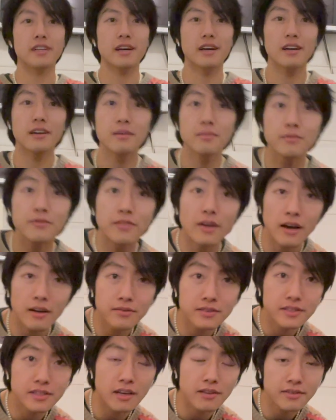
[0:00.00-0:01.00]
I'm
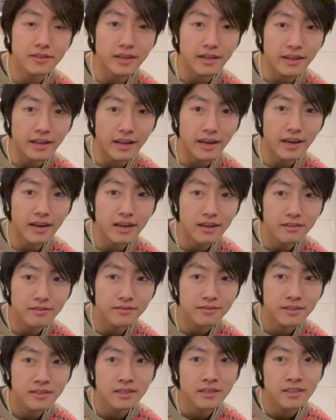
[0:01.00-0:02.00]
5'7.5".
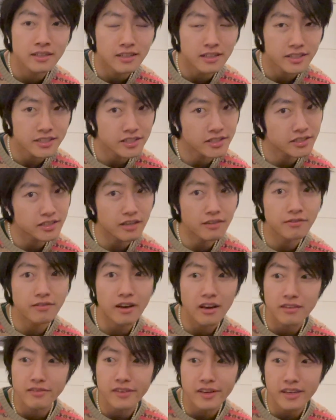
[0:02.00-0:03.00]
Let's just say
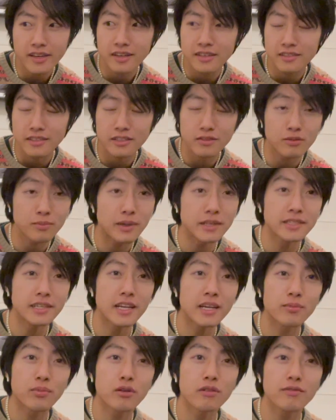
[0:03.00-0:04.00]
5'8", because that's what my
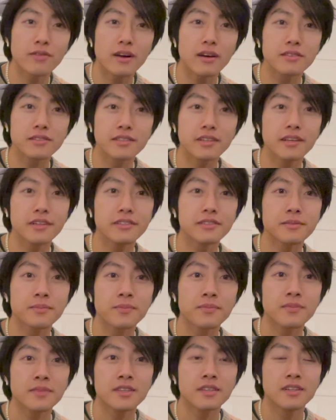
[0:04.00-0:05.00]
dating profile says.
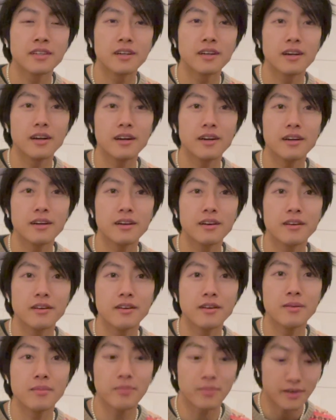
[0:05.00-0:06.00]

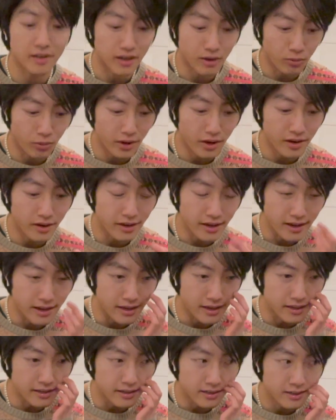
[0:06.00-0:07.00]
And I wear
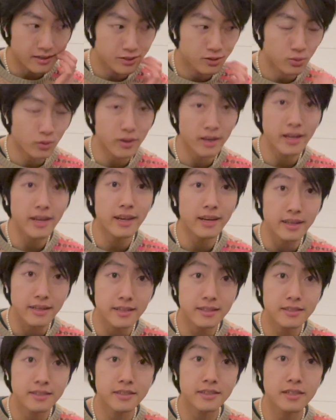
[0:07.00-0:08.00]
a 28
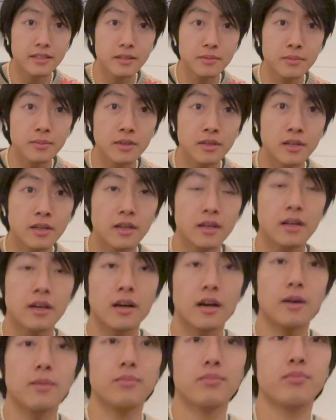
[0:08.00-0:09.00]
inseam.
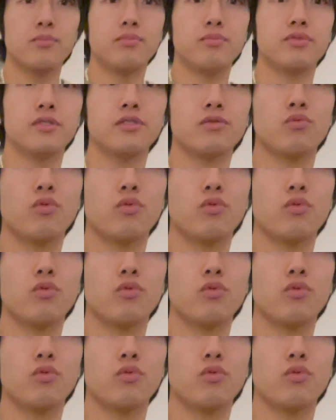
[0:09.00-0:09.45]
I'm just